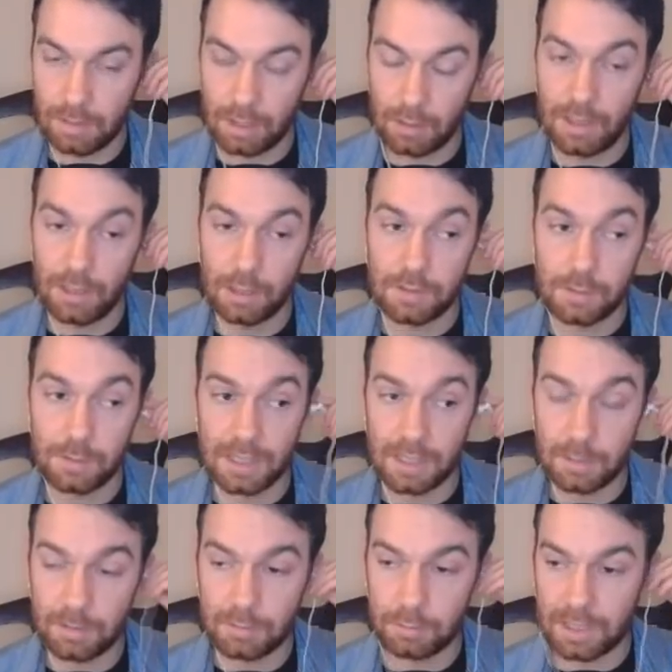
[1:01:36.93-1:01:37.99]

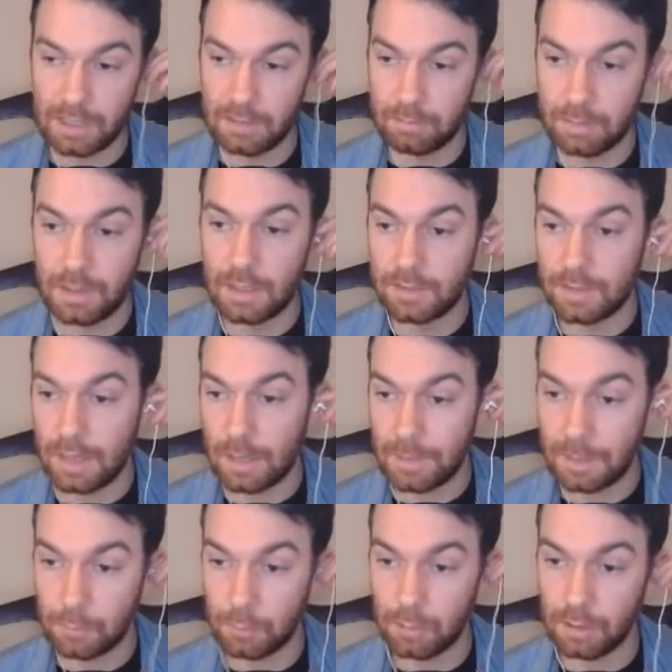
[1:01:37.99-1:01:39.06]
ultimately between the
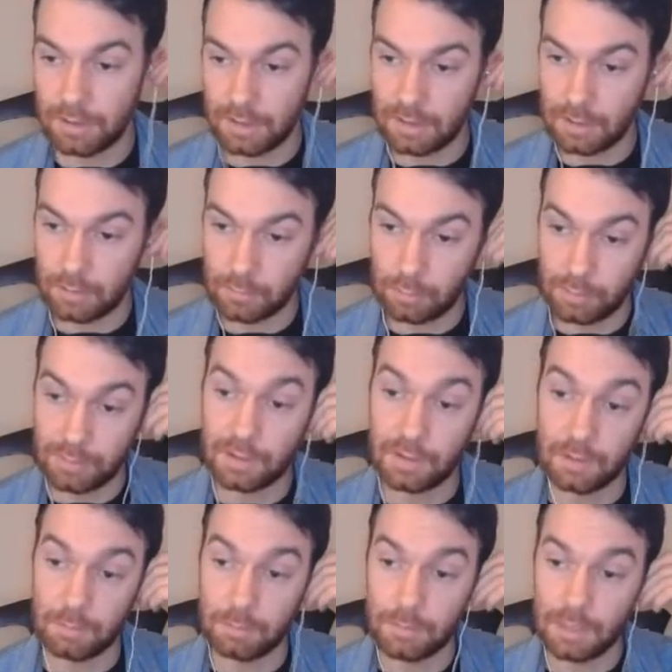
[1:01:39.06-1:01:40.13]
Islamic world and the
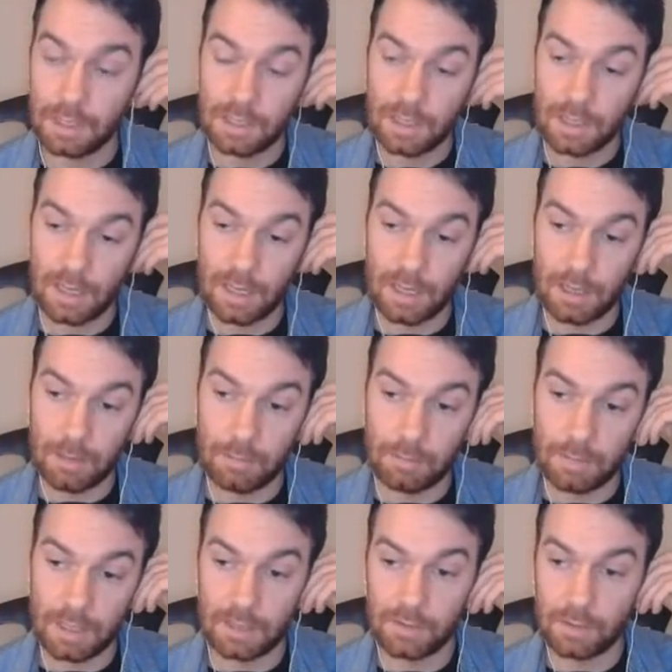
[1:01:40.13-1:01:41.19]
Christendom
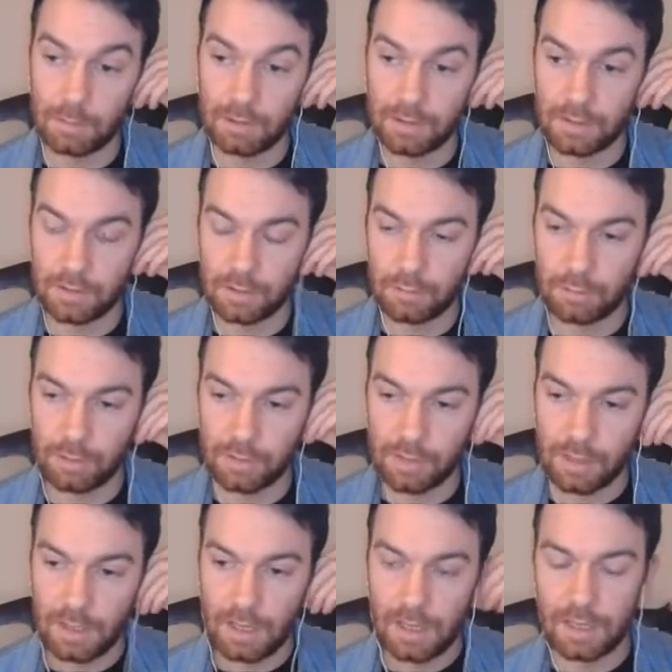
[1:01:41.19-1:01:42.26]
in some of these countries.
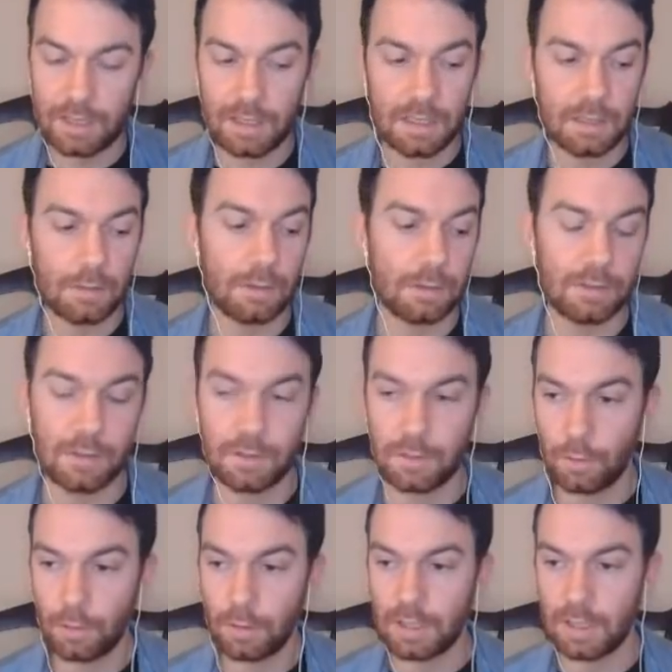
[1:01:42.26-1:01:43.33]
And then you look to
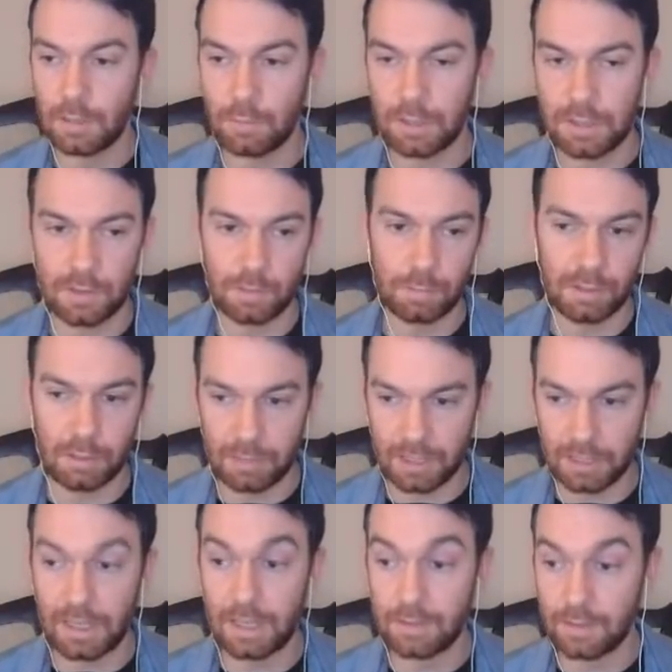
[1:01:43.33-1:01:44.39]
Turkey, which is
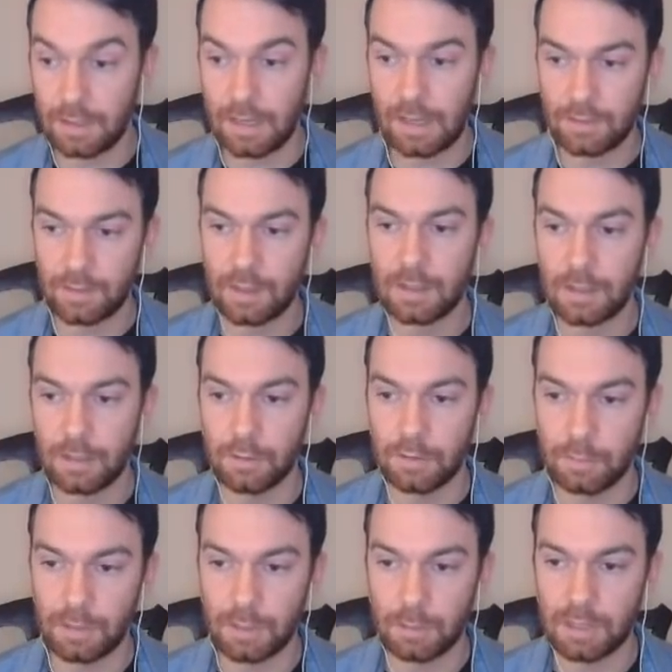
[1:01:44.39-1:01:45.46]
becoming less and less secular.
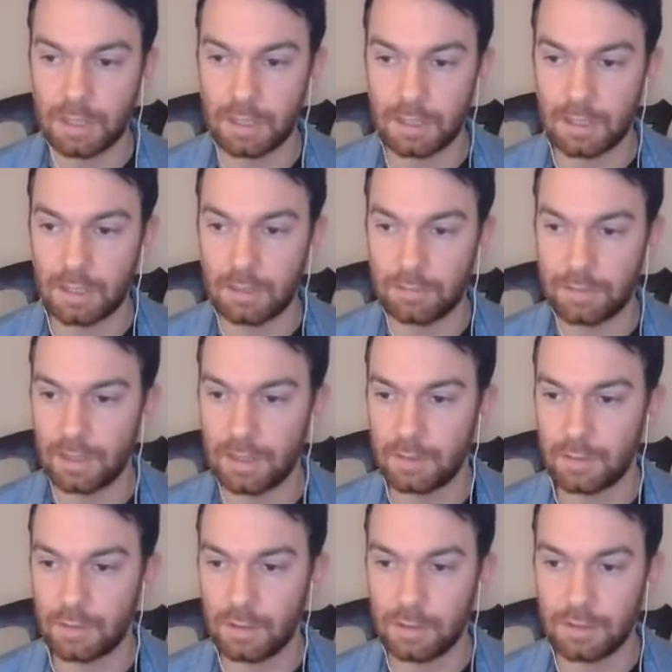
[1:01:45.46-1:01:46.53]
It's becoming a kind of a
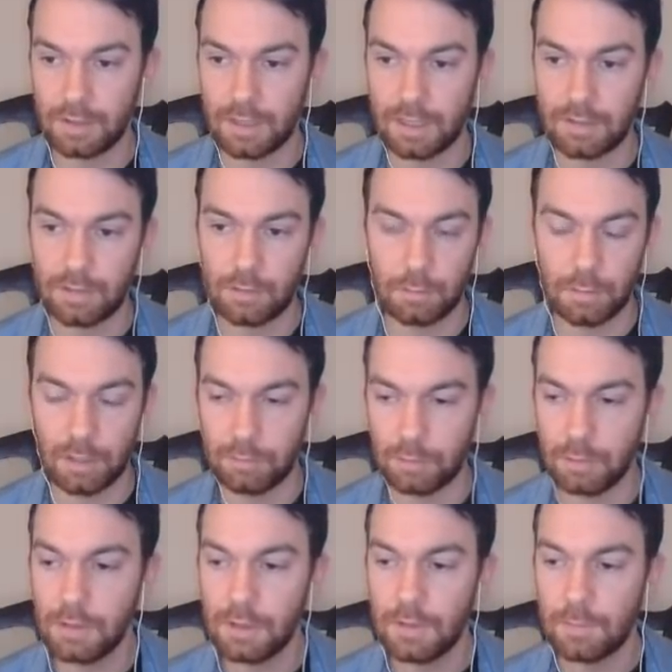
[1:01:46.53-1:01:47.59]
sultanate or whatever.